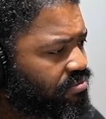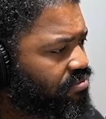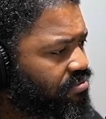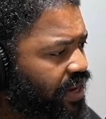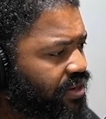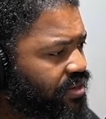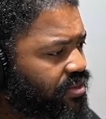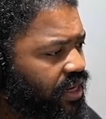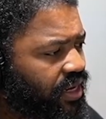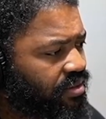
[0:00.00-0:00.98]
maintenance
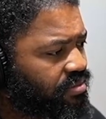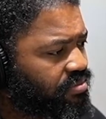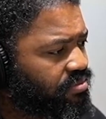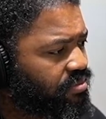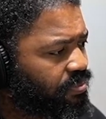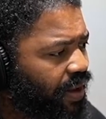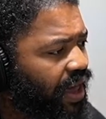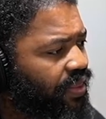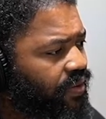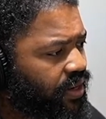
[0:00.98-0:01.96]
team
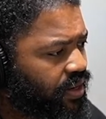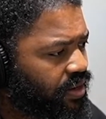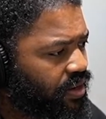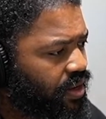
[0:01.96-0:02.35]
bothering it?